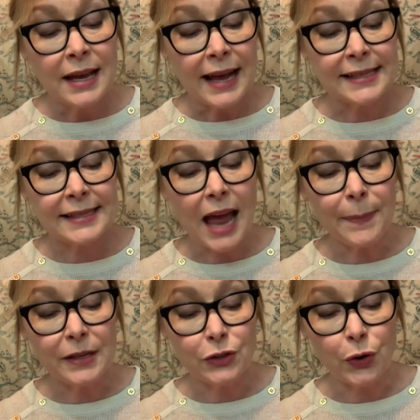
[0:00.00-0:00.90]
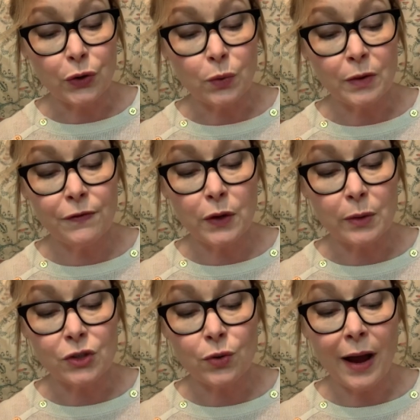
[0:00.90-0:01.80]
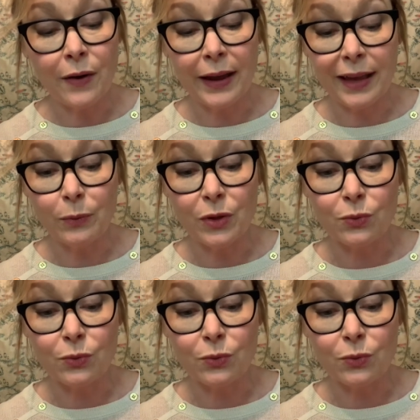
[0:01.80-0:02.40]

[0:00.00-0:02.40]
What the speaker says: A snapping turtle would view a trout head with